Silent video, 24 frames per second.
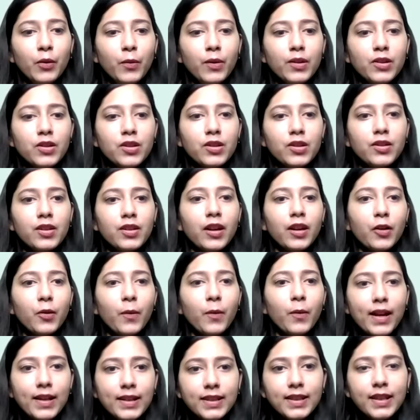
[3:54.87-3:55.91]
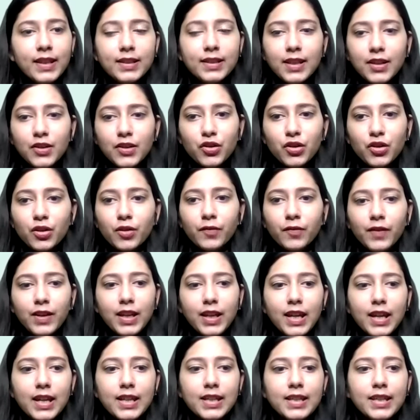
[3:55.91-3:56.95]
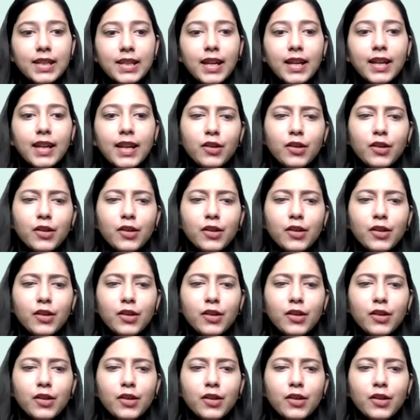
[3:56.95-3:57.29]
which requires the attention of ENT.